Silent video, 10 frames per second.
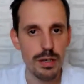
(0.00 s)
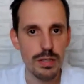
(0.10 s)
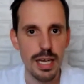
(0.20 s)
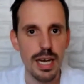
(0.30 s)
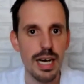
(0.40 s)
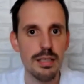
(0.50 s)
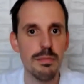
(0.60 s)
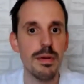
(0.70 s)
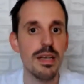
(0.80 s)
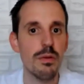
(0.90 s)
I had
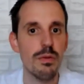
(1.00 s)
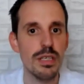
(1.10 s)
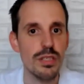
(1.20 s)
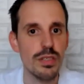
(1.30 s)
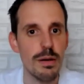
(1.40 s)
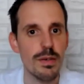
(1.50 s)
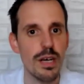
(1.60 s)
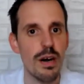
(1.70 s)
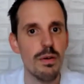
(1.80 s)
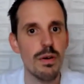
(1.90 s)
many questions about
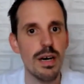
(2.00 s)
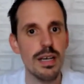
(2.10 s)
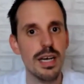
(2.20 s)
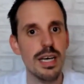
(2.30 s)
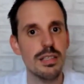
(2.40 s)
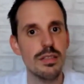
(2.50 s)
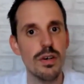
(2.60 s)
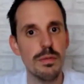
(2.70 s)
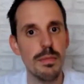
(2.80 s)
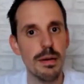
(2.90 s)
how I
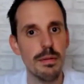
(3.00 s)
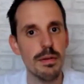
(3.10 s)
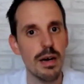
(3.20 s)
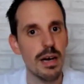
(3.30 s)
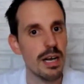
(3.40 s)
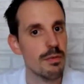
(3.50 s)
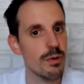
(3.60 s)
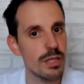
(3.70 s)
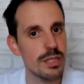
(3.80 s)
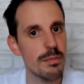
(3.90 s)
have
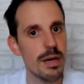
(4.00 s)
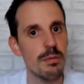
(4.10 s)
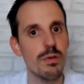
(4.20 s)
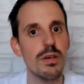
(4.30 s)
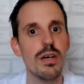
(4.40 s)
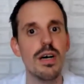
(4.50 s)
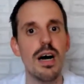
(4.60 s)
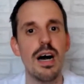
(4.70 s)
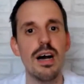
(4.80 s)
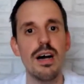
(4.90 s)
written my book,
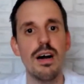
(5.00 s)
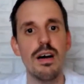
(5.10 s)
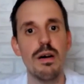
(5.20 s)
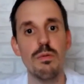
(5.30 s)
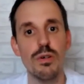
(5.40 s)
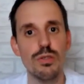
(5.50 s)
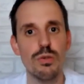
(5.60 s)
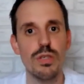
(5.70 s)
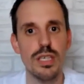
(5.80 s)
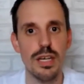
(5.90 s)
and what
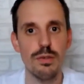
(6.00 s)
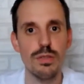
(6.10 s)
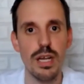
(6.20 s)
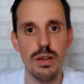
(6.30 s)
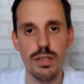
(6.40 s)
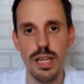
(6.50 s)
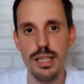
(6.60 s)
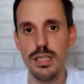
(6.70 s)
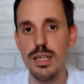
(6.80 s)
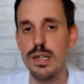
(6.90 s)
tools I use and all
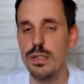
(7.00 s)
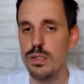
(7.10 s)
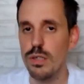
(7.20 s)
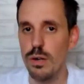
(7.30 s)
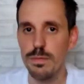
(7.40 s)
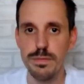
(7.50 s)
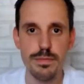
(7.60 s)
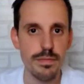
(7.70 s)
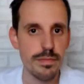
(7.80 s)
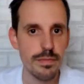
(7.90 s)
that. So
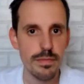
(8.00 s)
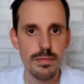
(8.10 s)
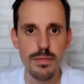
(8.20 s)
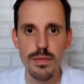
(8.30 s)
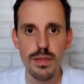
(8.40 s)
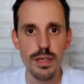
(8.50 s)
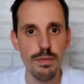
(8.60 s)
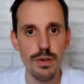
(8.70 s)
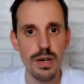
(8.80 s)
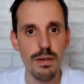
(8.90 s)

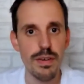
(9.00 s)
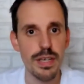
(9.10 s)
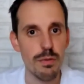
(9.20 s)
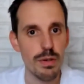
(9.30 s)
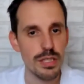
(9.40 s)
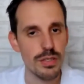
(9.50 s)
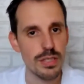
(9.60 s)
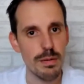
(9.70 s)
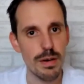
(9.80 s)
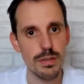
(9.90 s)
if you have any questions
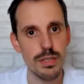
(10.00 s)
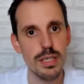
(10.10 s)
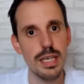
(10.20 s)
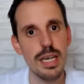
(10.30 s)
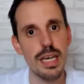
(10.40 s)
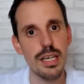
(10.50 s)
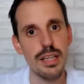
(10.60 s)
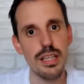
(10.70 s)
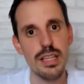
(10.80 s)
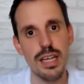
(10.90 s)
about
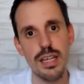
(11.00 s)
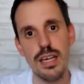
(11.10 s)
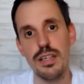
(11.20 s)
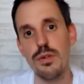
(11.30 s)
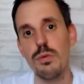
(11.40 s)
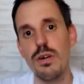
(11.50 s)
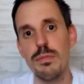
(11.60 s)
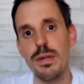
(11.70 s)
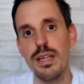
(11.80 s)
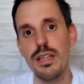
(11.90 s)
anything and you want
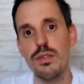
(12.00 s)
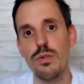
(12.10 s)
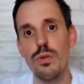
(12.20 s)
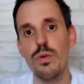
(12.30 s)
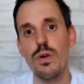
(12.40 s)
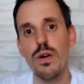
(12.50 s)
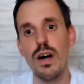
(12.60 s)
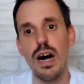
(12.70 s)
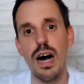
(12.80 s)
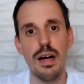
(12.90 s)
me to do
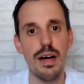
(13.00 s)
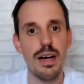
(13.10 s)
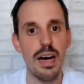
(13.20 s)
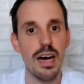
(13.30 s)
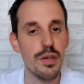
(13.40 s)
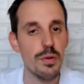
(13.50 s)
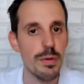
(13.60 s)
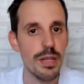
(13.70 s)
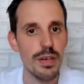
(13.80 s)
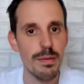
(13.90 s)
a new
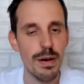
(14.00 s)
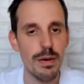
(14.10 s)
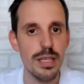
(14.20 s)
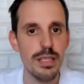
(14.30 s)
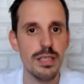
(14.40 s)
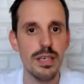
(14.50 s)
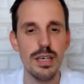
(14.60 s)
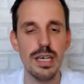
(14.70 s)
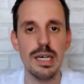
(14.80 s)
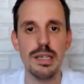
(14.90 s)
video about it,
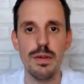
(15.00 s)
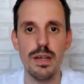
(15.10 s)
and